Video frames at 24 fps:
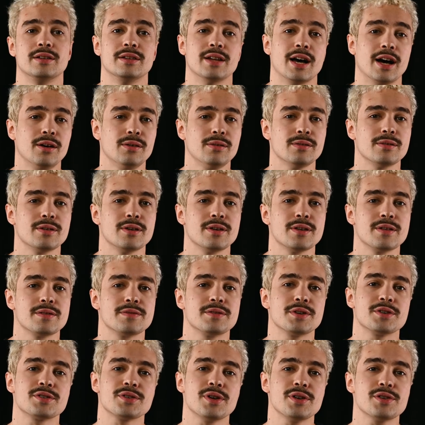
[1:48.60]
Now,
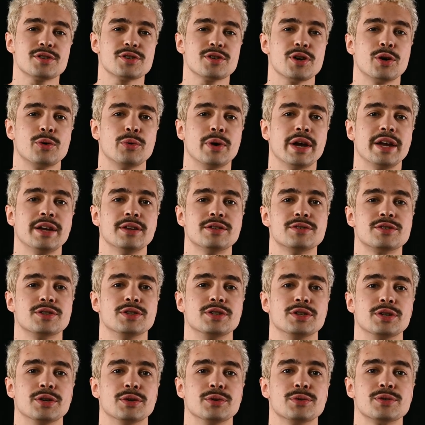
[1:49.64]
there's also a way to
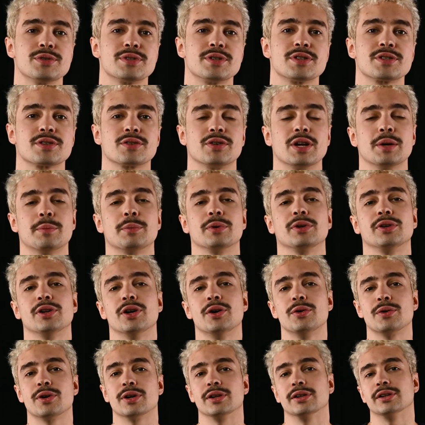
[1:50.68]
use the scraper
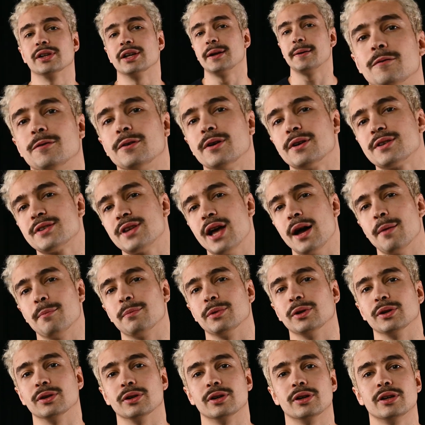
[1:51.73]
locally. For
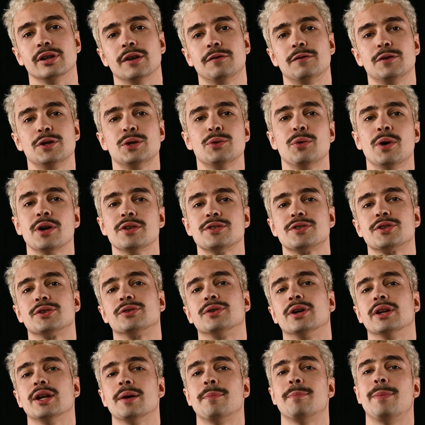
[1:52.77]
example, if you want to
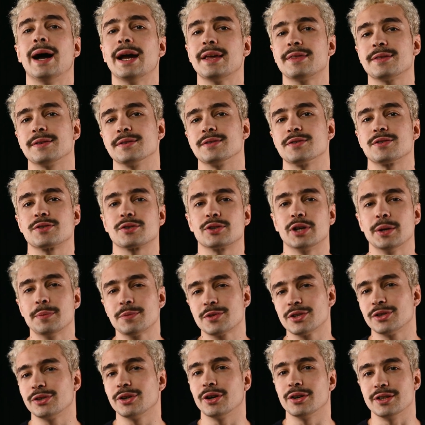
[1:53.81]
run a Python
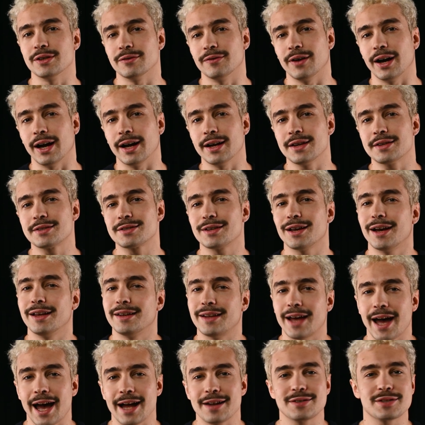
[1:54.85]
script on your device and
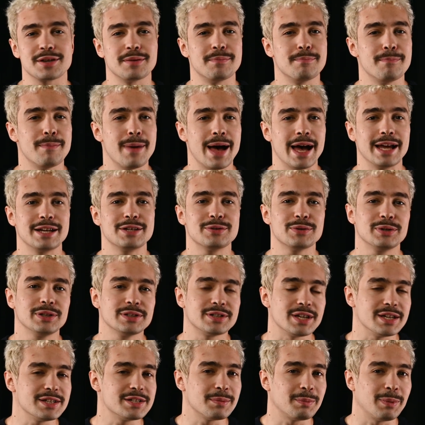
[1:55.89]
add some manual
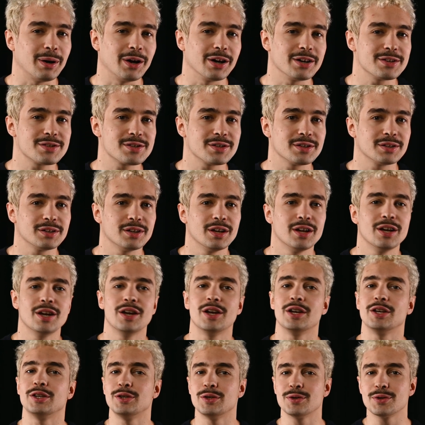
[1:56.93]
data parsing,
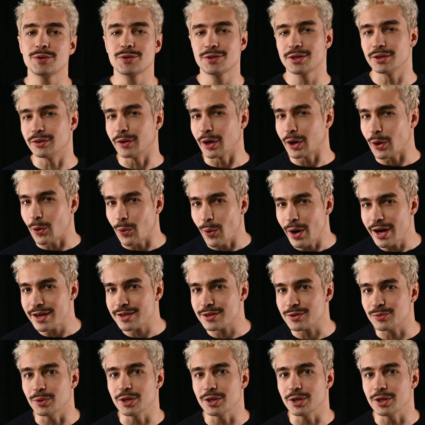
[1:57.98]
use the request